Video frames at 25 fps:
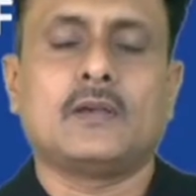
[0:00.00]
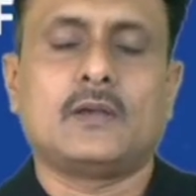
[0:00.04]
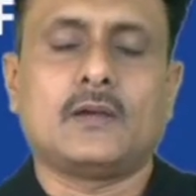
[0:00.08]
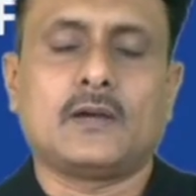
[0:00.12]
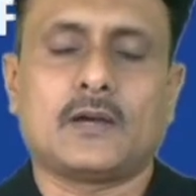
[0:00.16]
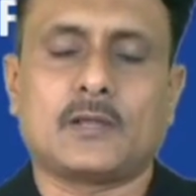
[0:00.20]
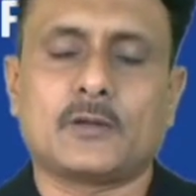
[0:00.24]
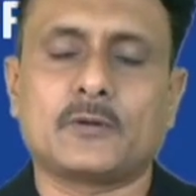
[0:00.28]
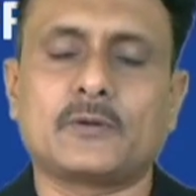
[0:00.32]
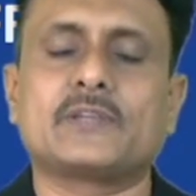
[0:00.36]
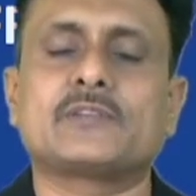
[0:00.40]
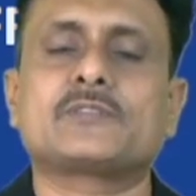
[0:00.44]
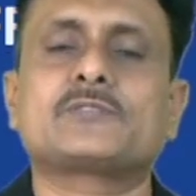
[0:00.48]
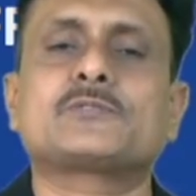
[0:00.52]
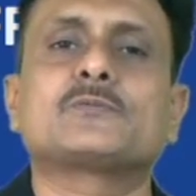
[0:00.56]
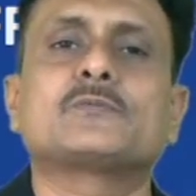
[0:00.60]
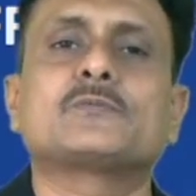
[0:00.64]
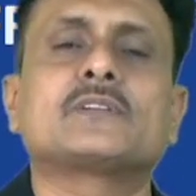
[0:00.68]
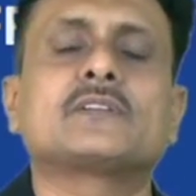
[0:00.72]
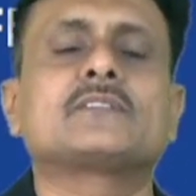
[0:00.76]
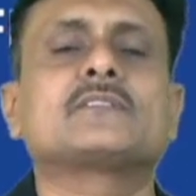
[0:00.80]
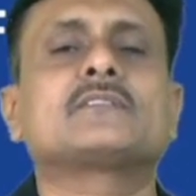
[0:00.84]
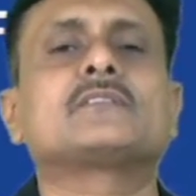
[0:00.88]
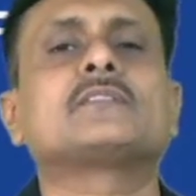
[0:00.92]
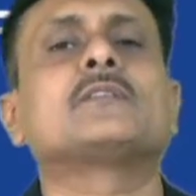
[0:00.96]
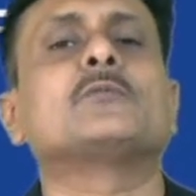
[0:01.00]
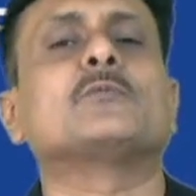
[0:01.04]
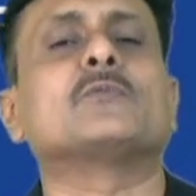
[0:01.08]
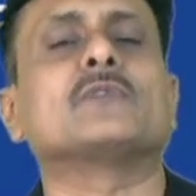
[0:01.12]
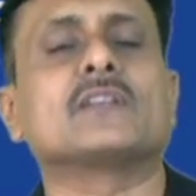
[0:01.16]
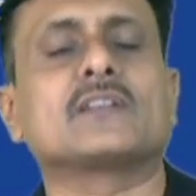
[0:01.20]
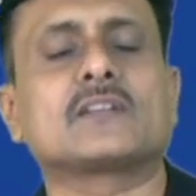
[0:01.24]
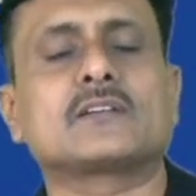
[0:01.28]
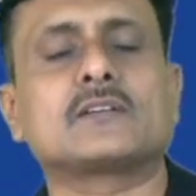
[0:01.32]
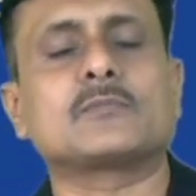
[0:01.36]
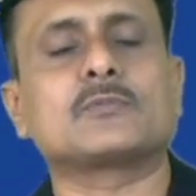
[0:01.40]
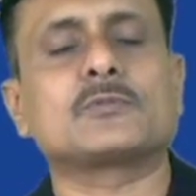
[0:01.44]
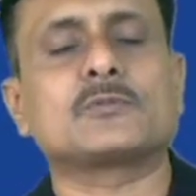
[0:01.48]
Hello dear students,
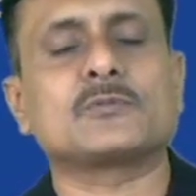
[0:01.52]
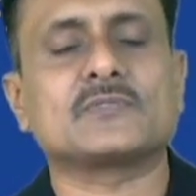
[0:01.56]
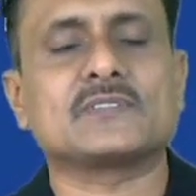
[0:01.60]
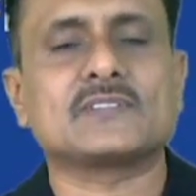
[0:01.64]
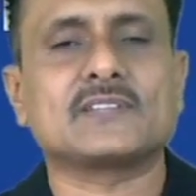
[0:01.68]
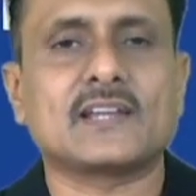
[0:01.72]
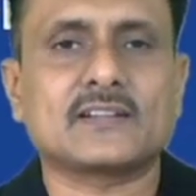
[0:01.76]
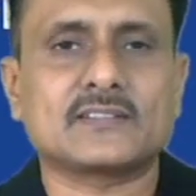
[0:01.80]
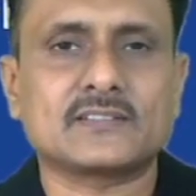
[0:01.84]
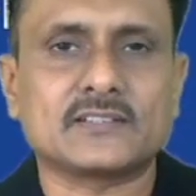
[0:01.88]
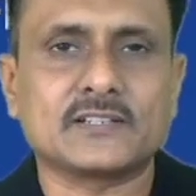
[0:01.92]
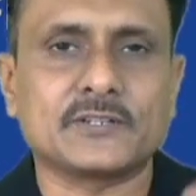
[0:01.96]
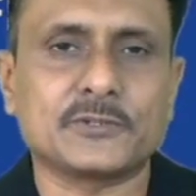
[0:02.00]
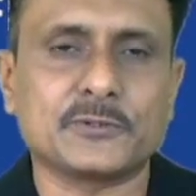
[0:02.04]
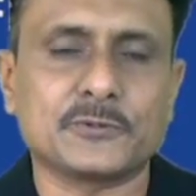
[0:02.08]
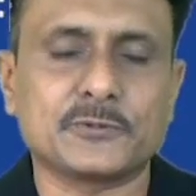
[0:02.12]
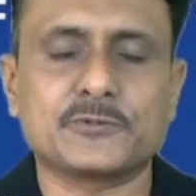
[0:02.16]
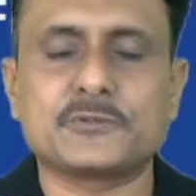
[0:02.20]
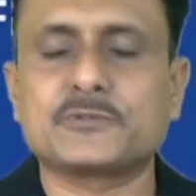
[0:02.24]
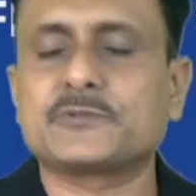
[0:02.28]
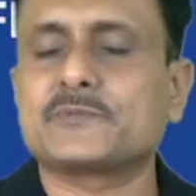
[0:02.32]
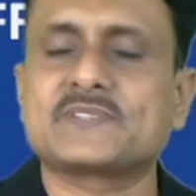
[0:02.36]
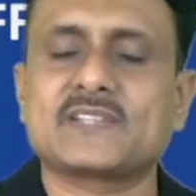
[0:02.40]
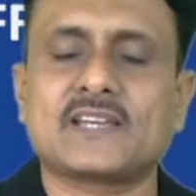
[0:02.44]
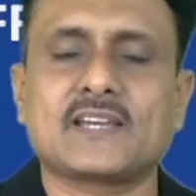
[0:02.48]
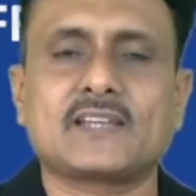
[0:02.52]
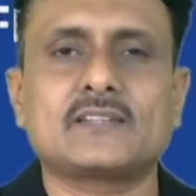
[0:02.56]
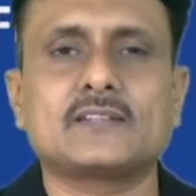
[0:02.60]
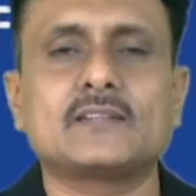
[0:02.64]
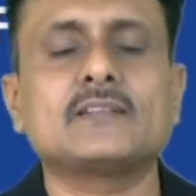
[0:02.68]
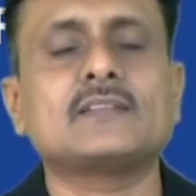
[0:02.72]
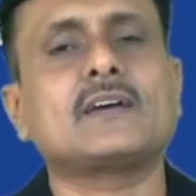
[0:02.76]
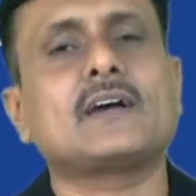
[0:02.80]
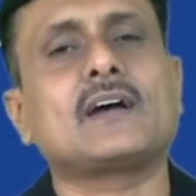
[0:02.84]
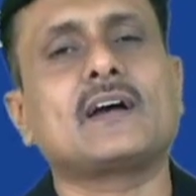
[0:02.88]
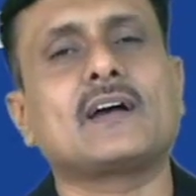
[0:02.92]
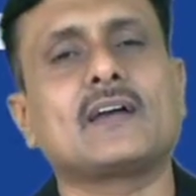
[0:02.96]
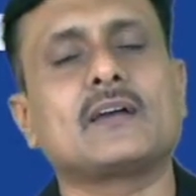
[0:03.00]
welcome to That's It YouTube channel.
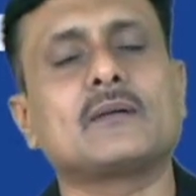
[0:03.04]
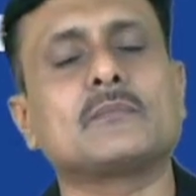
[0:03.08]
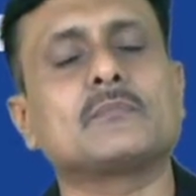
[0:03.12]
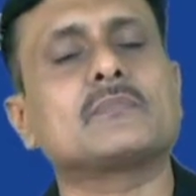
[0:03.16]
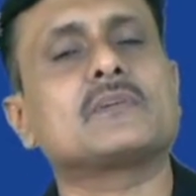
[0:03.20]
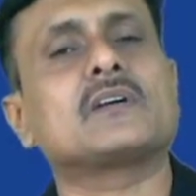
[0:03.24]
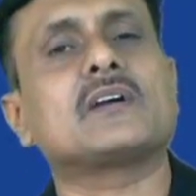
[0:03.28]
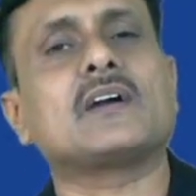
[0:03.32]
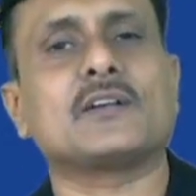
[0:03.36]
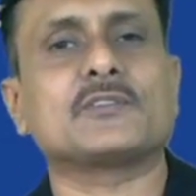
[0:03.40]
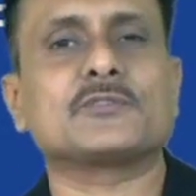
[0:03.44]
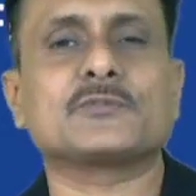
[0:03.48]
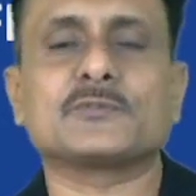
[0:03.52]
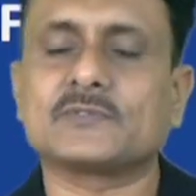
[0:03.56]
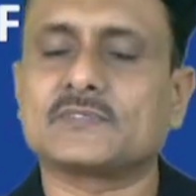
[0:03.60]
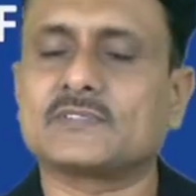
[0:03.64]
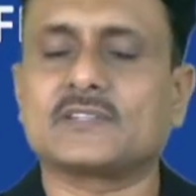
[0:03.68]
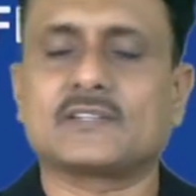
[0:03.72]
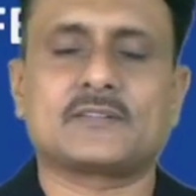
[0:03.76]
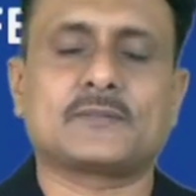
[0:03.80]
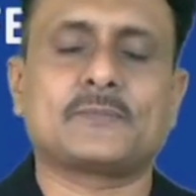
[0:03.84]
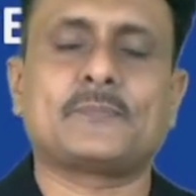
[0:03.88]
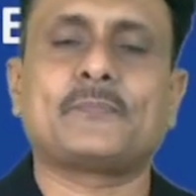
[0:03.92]
I am KASU Sir.